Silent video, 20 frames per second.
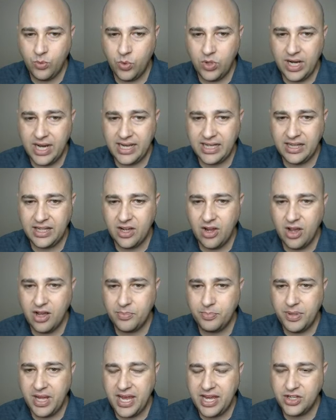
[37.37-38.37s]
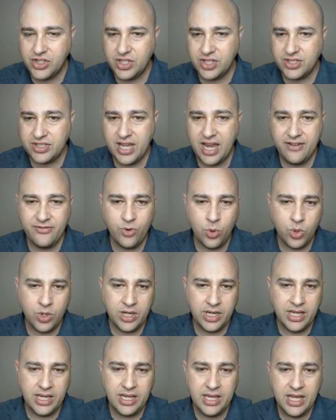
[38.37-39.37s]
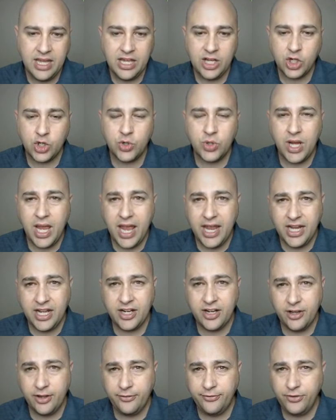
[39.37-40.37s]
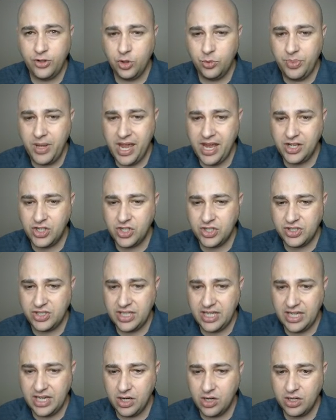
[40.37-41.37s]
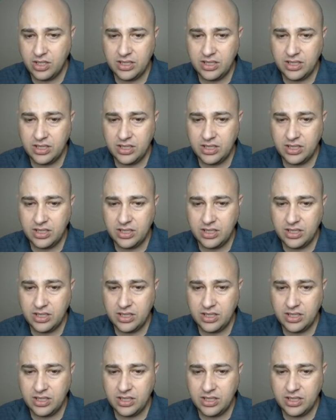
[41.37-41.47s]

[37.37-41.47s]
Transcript: when I click on pages, I've already created a few pages here,